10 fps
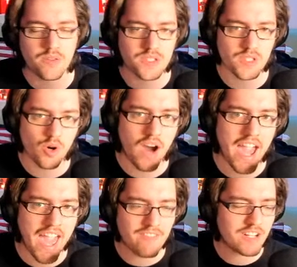So I
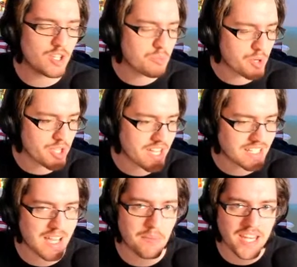have a new project
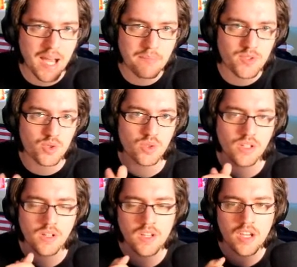coming up soon,